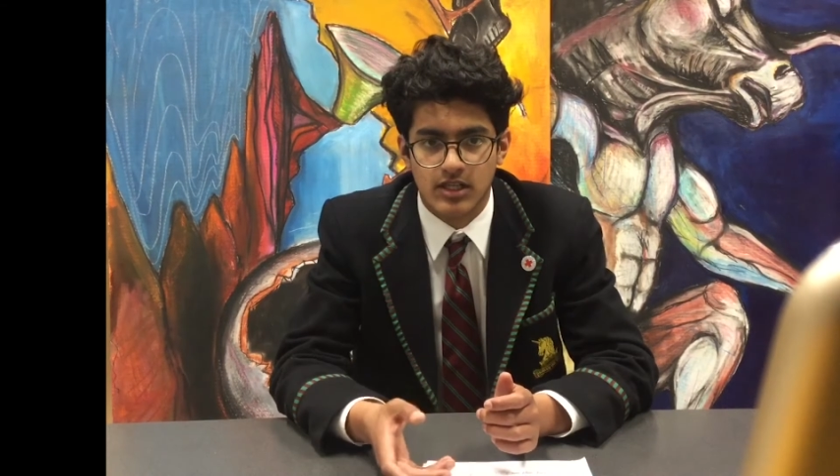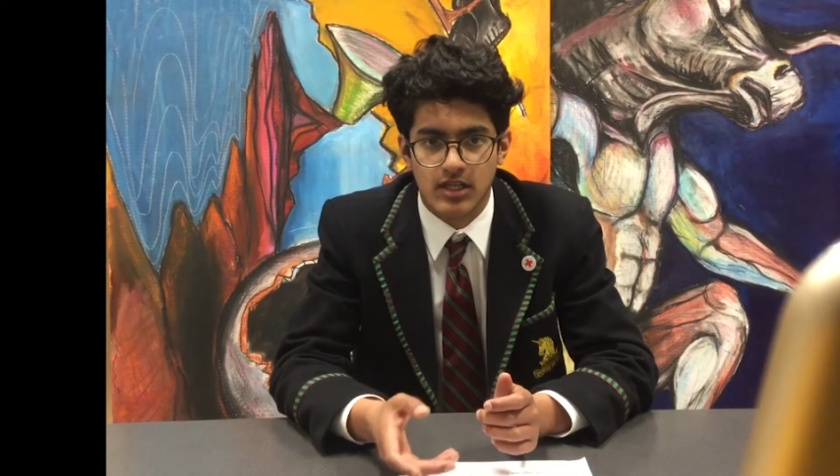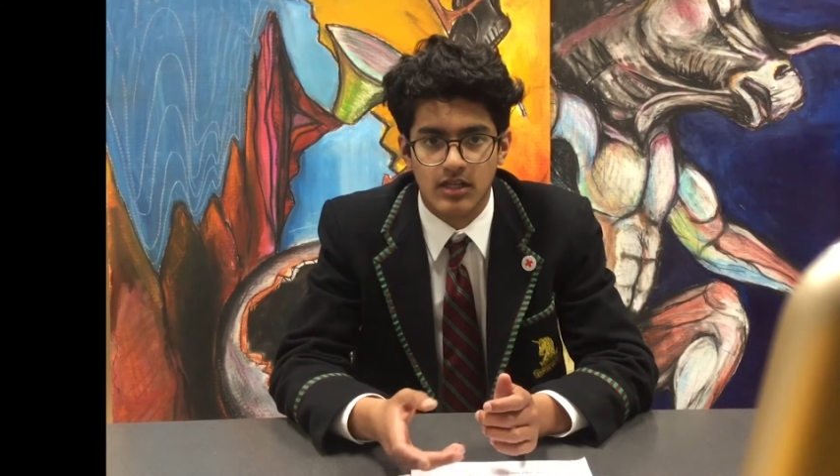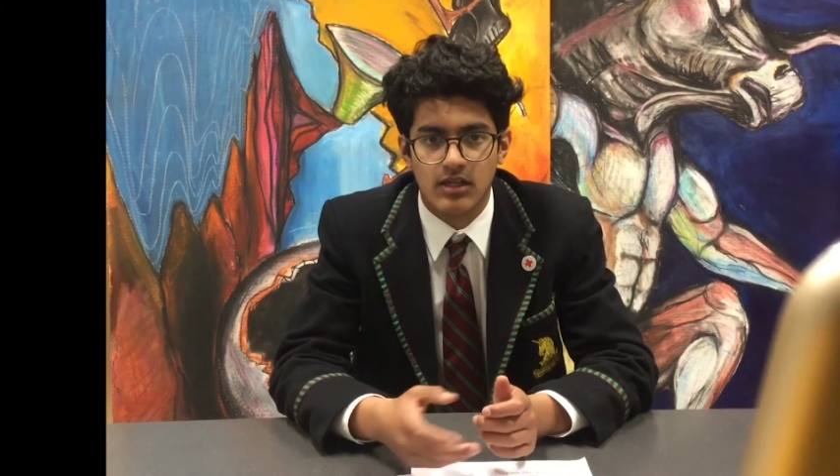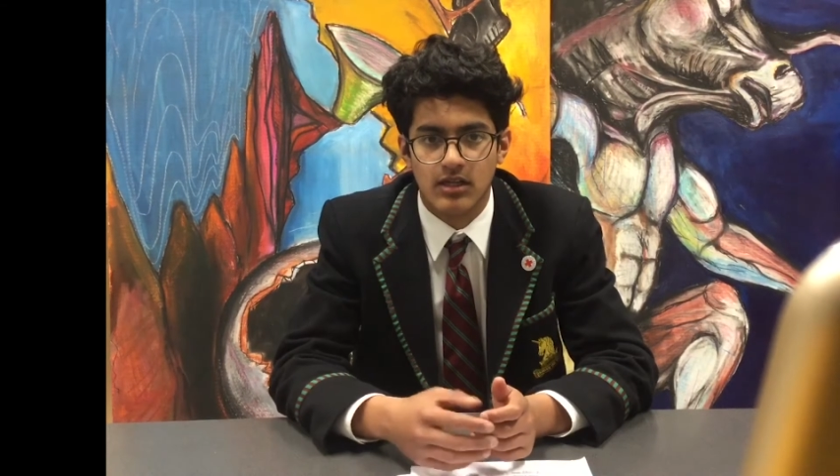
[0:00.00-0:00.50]

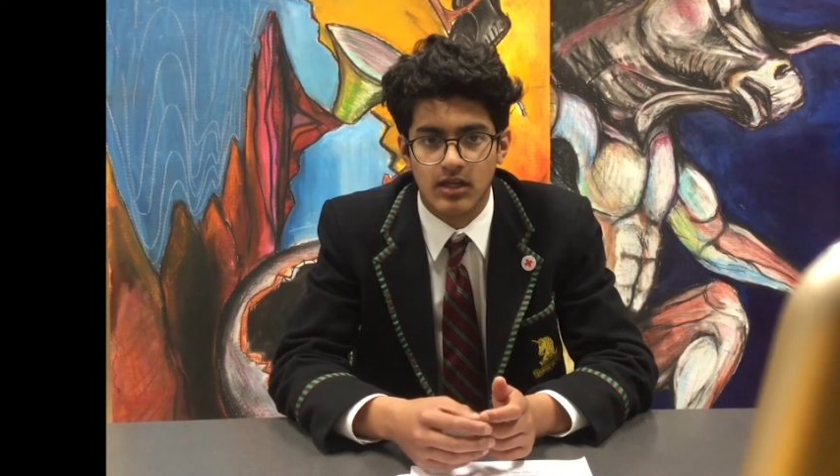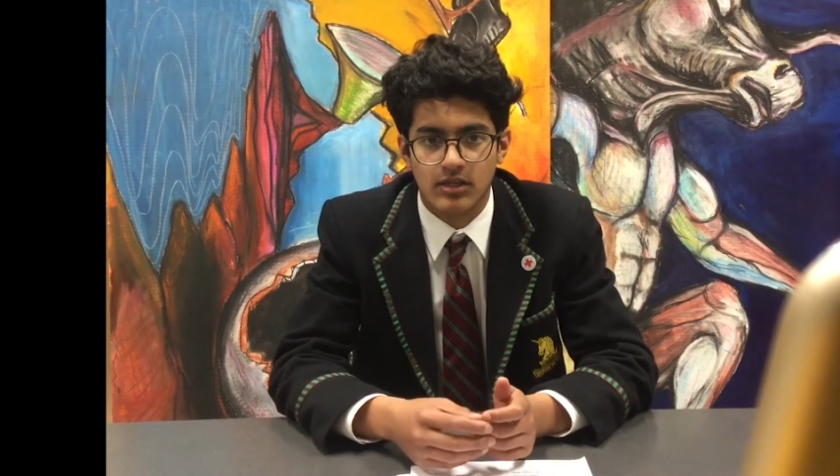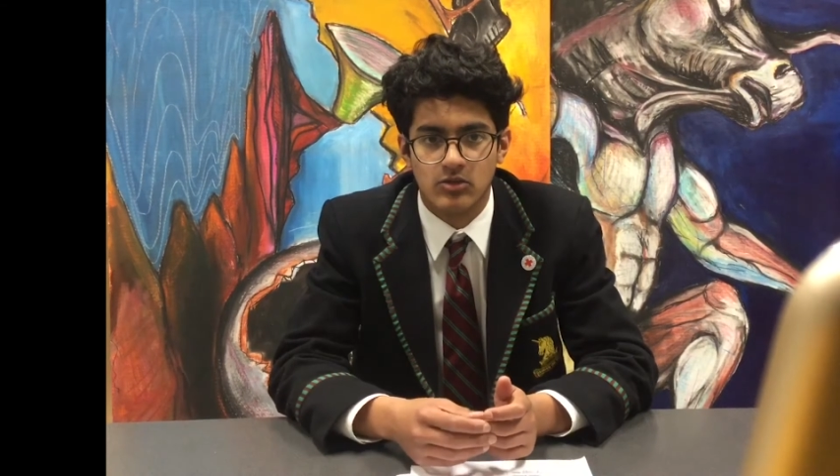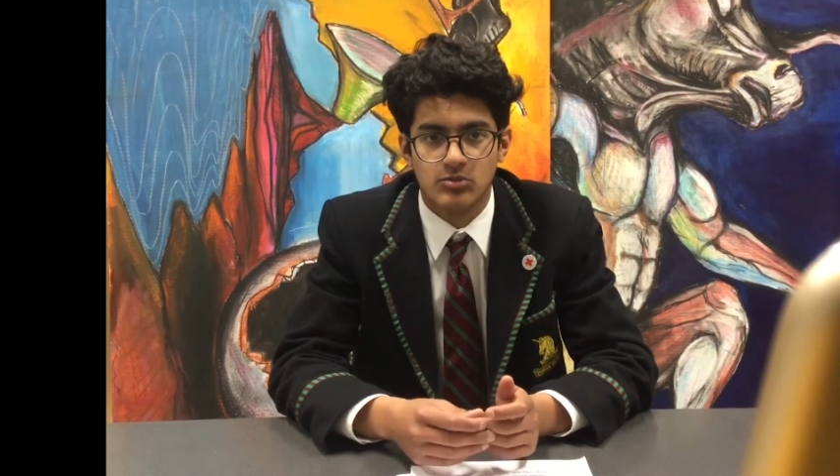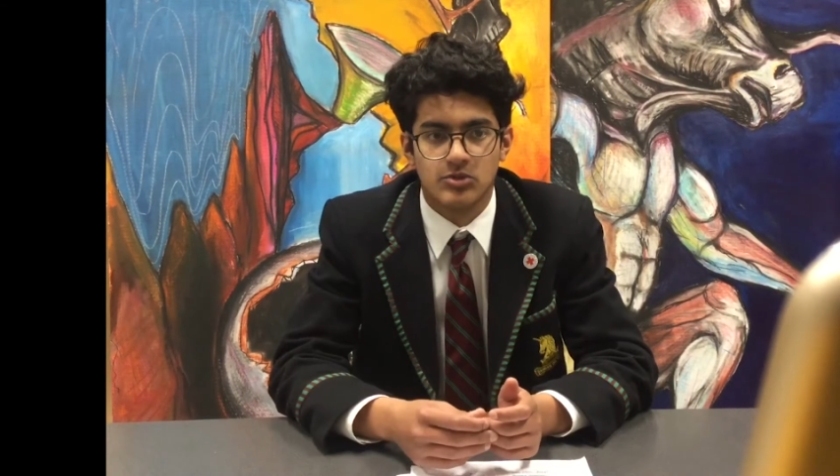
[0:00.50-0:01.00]
again like
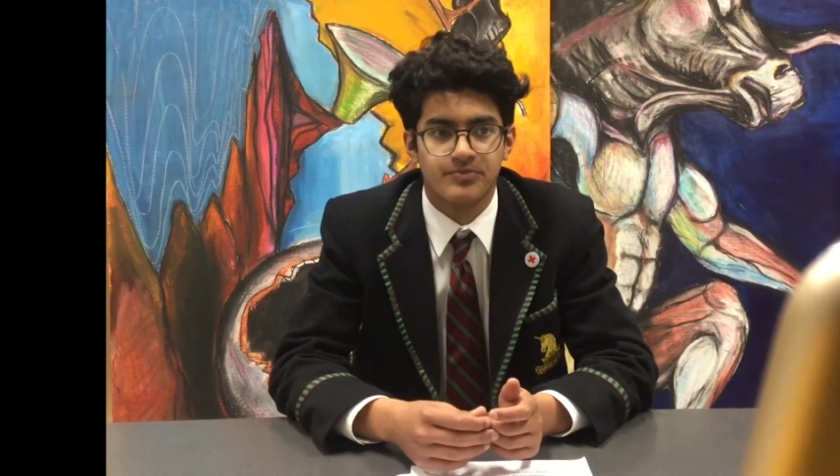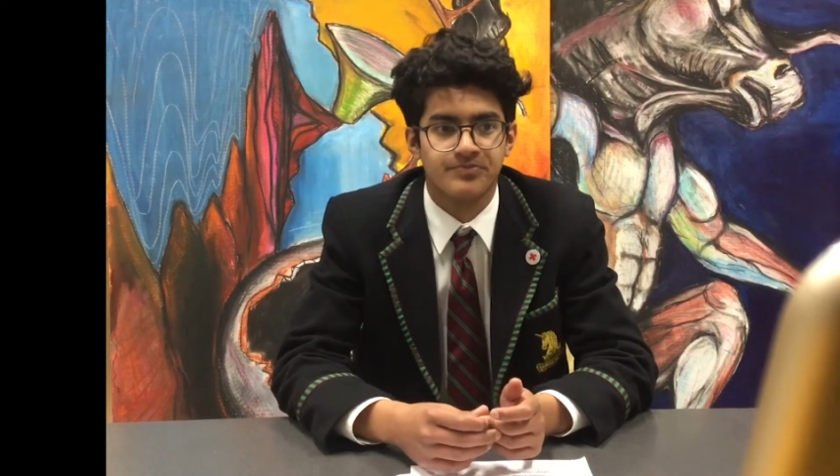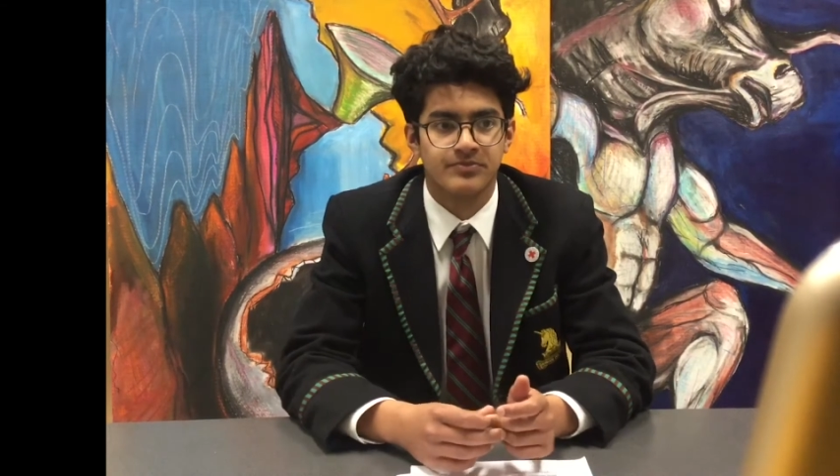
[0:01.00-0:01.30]
normal.